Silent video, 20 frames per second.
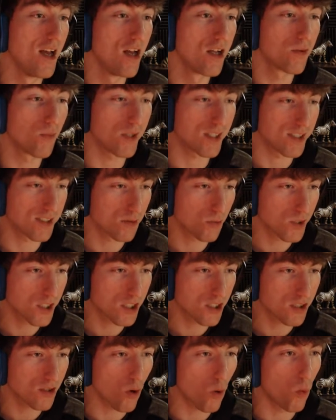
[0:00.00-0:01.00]
Wait, did we
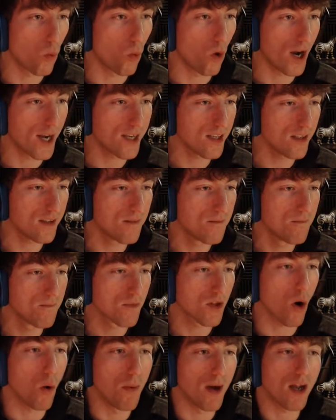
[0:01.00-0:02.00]
just go white?
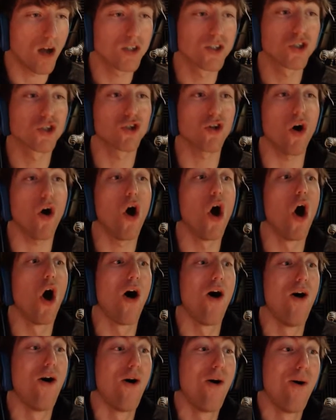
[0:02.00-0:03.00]

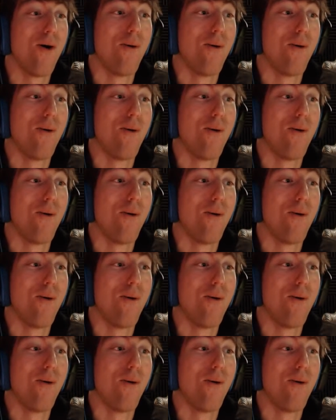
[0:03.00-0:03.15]
Oh,